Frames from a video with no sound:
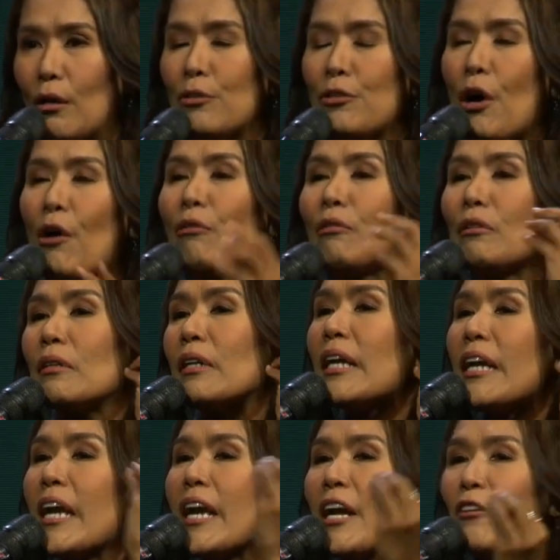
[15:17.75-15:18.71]
Don't
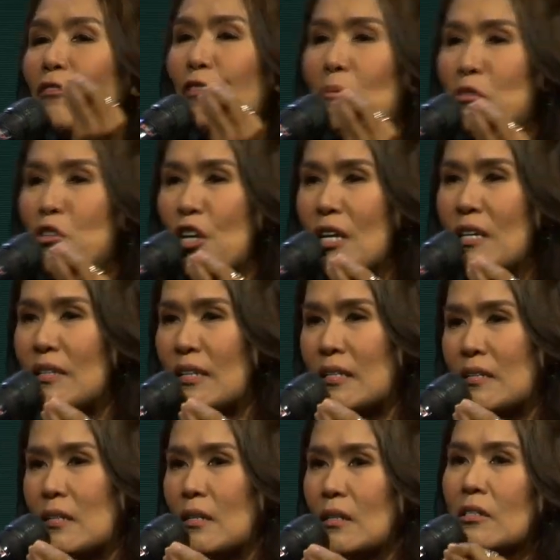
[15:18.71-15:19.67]
hear from
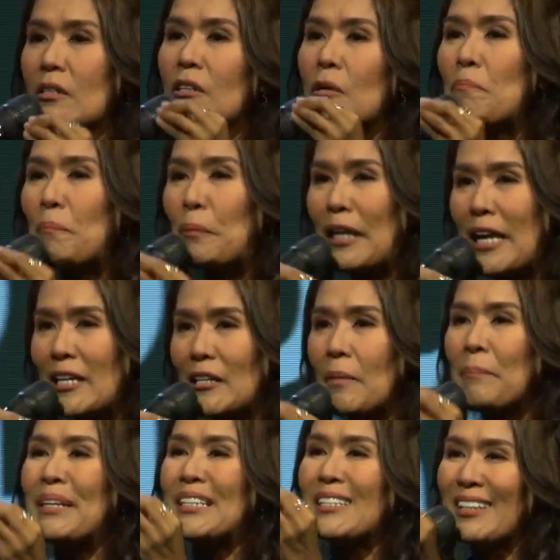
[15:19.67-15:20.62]
Jesus to
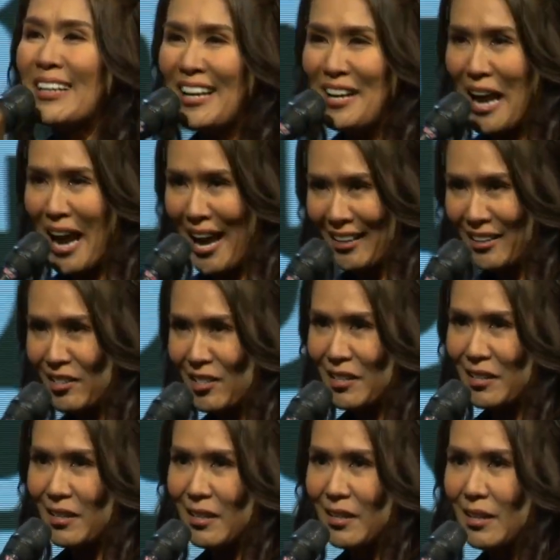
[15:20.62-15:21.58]
complete, but to
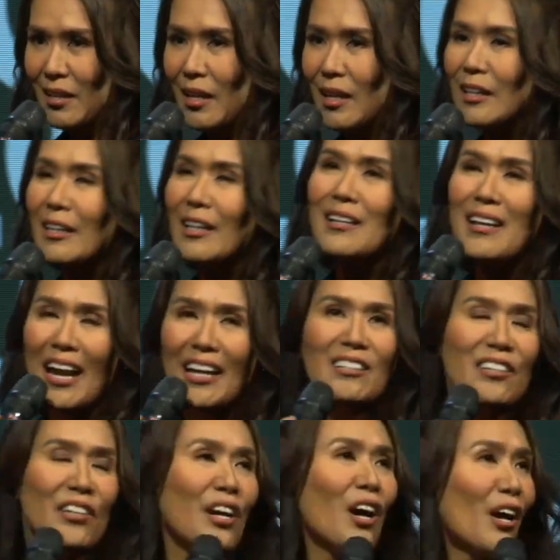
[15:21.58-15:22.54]
connect.
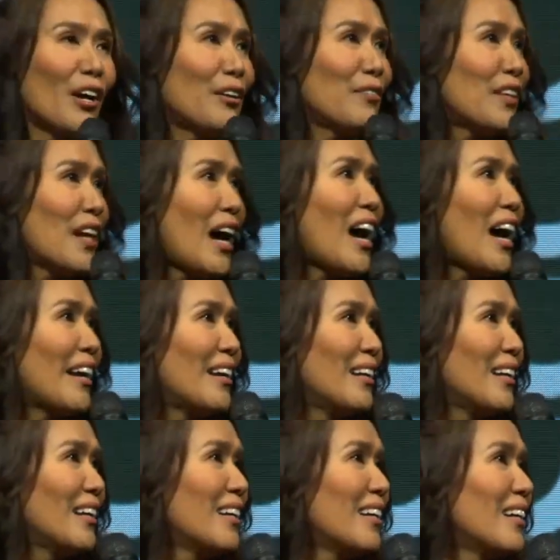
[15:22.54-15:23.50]
Connect to the heart of God.
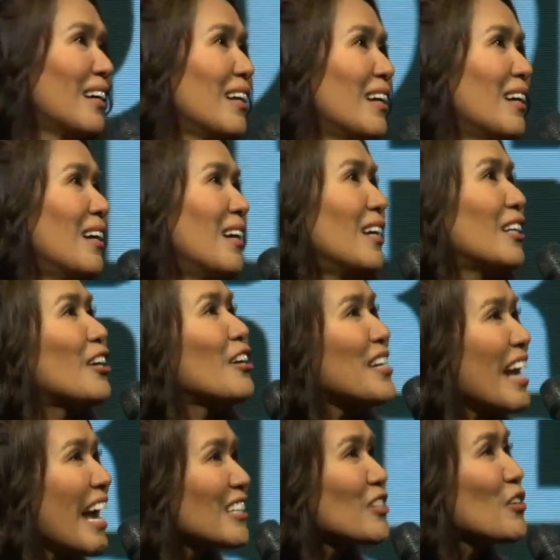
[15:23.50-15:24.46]

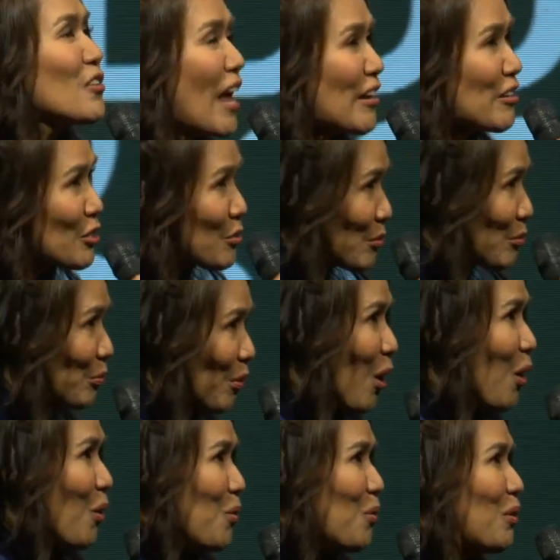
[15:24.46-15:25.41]
Connect so that you
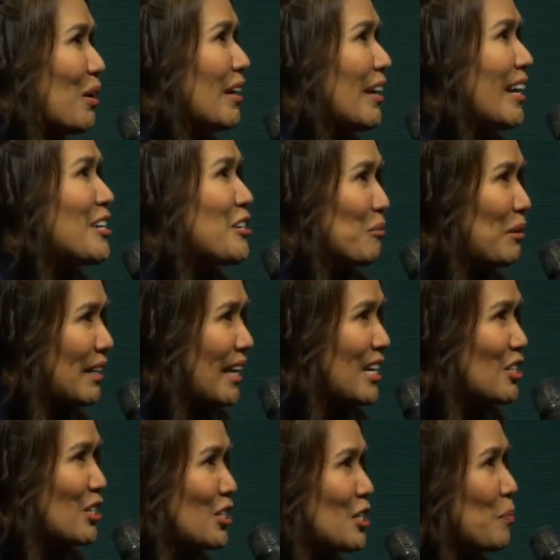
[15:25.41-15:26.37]
grow in your
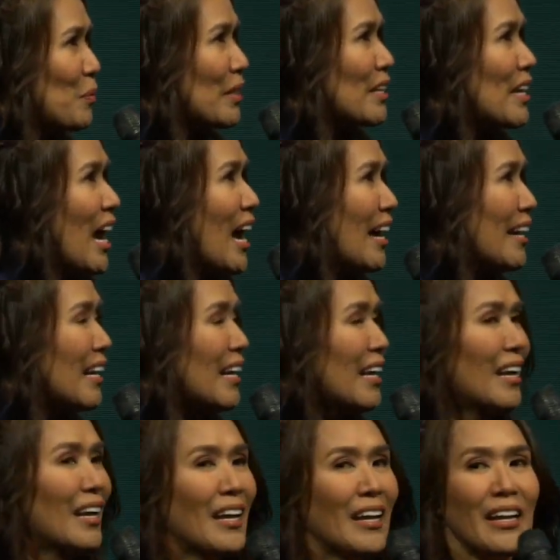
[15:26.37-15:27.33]
relationship with God.
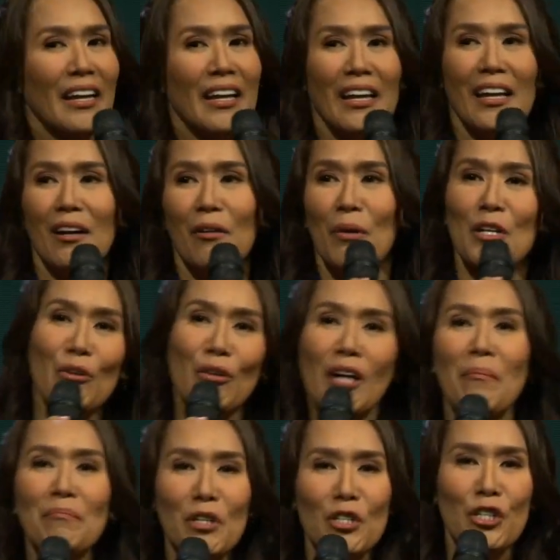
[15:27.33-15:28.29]
When you
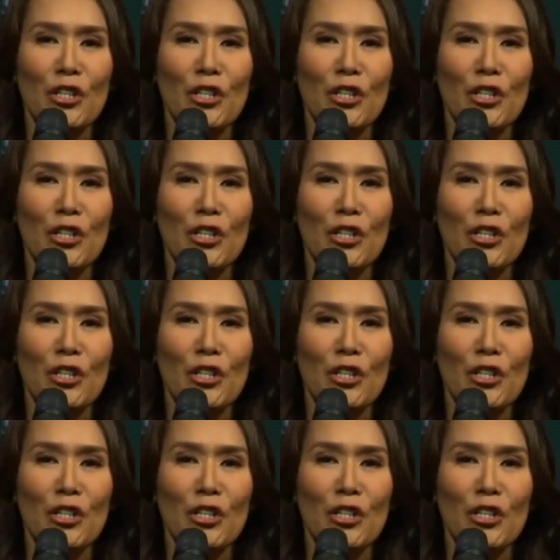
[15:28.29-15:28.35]
come to